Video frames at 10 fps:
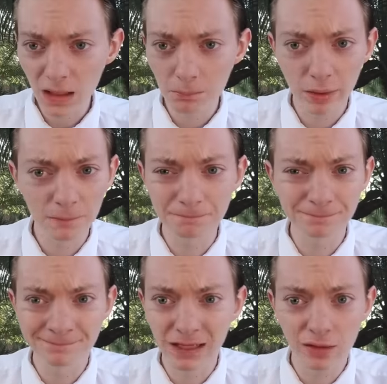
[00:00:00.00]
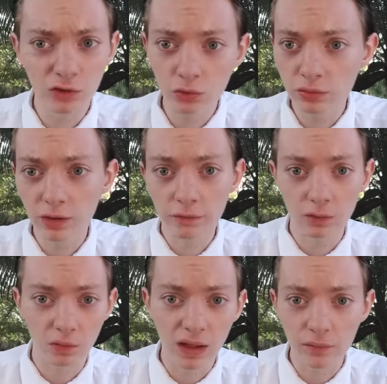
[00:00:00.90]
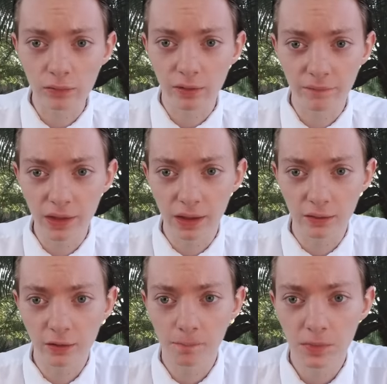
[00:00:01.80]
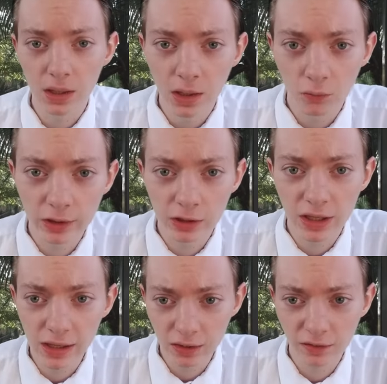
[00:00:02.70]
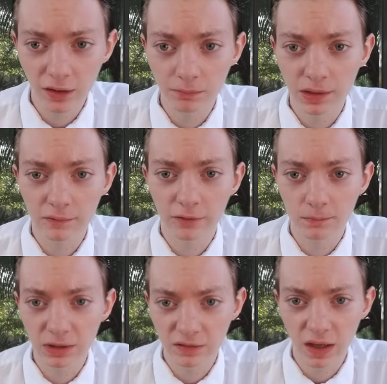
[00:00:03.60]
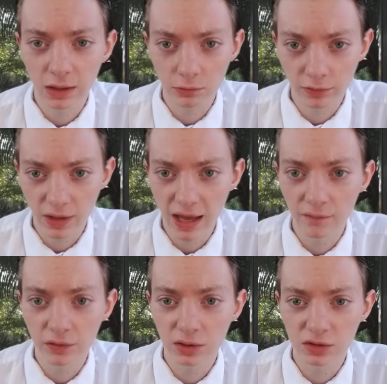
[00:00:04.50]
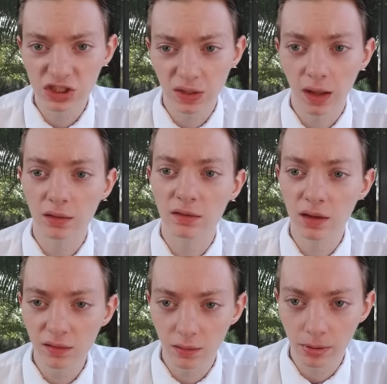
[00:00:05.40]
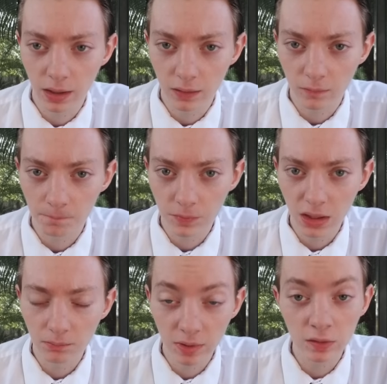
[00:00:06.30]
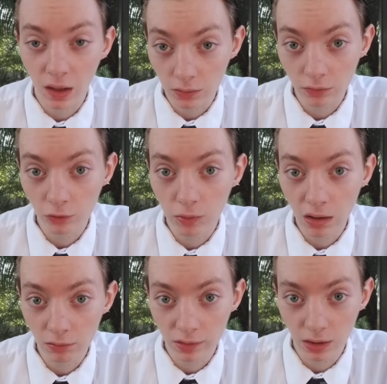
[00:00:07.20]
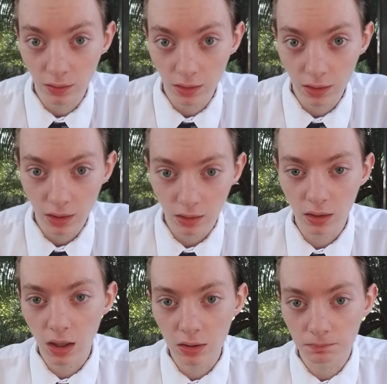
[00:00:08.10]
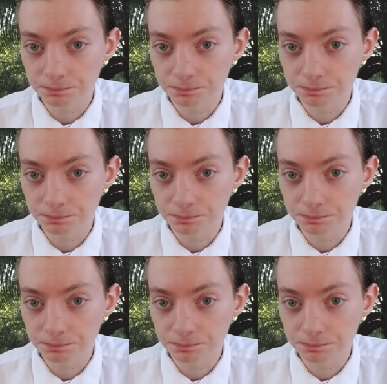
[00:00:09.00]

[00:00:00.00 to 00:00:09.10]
But it's two different levels of things. When you're getting something from McDonald's, you have to just anticipate McDonald's quality, not